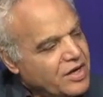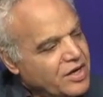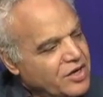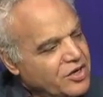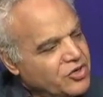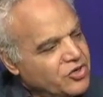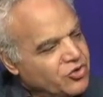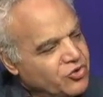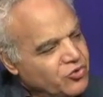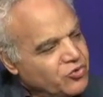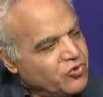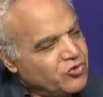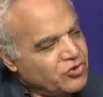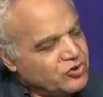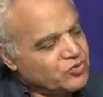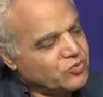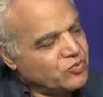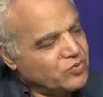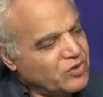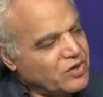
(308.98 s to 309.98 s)
you do
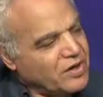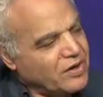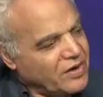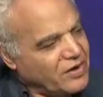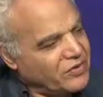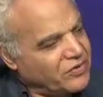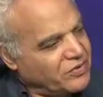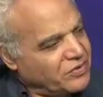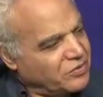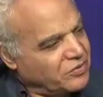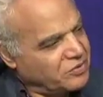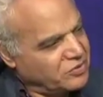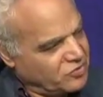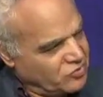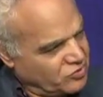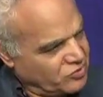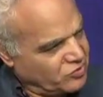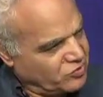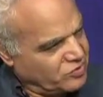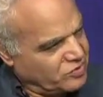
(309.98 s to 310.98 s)
this with another, we
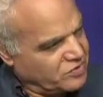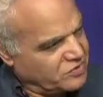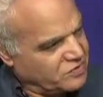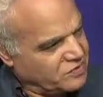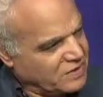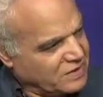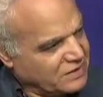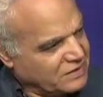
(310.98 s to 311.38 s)
do it with what?